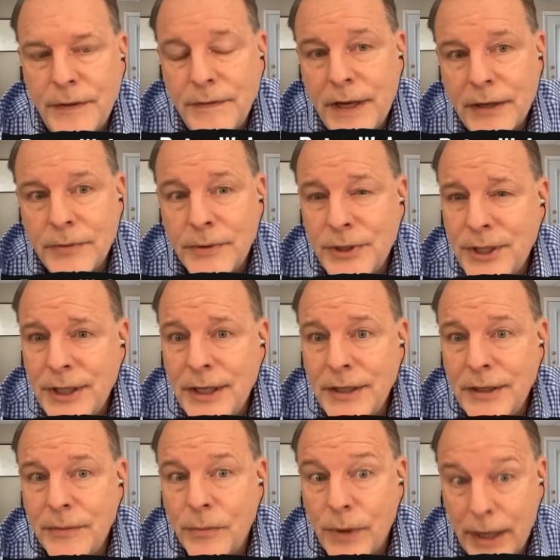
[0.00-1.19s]
In fact, we're
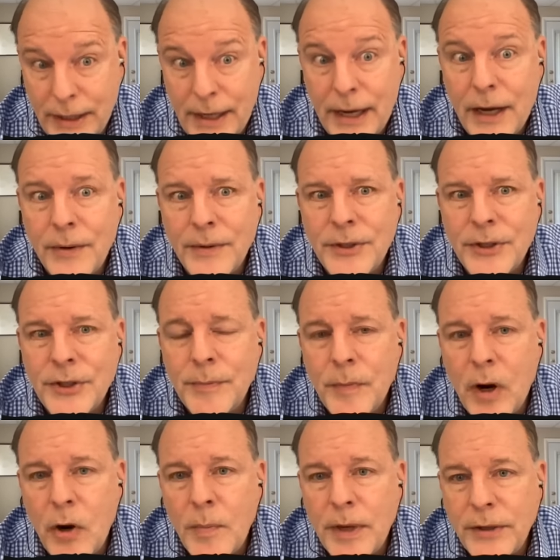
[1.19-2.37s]
seeing right now in this
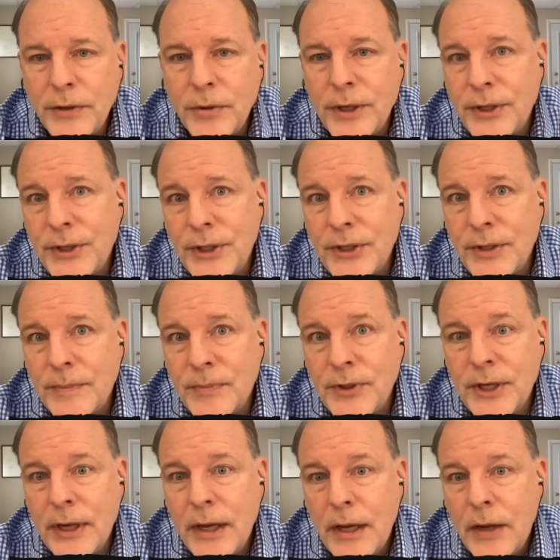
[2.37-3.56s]
moment criticisms
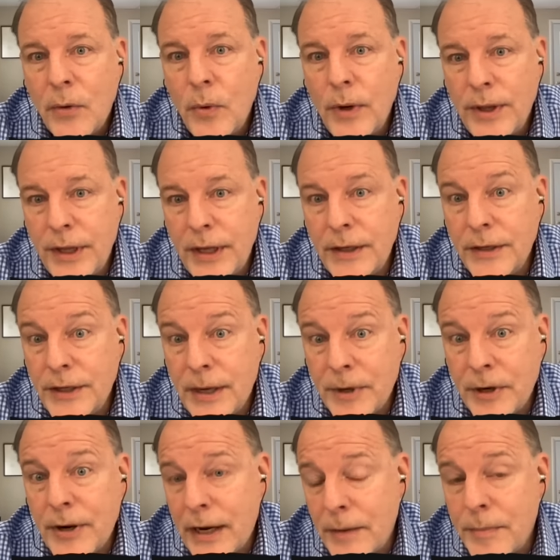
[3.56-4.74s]
within the
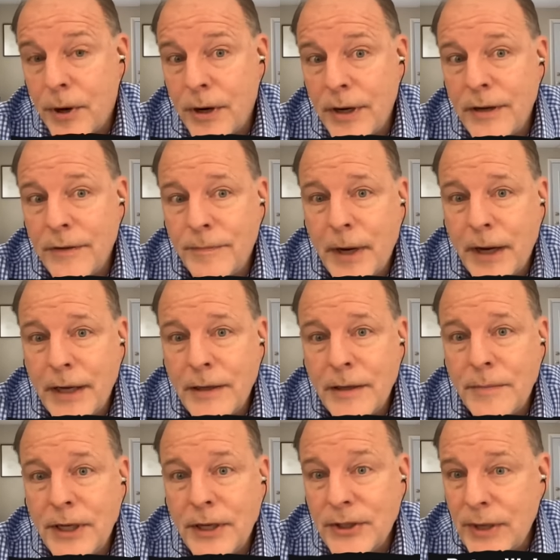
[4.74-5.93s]
Democratic Party of Biden
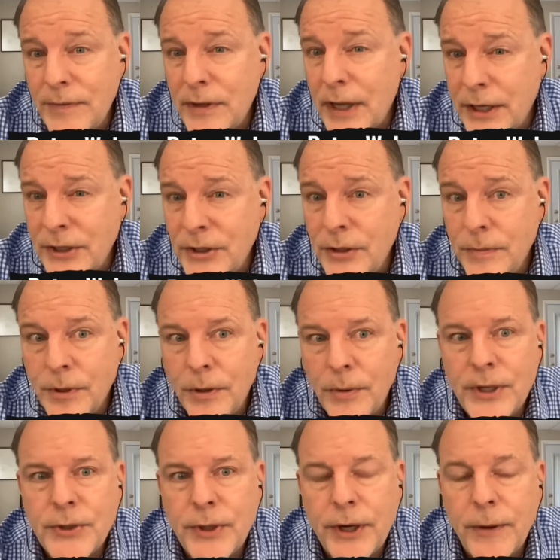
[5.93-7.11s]
because they feel like he's too pro
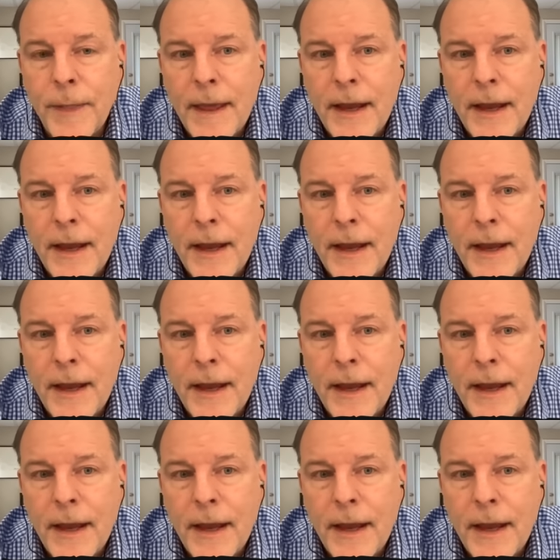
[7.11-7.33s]
Israel.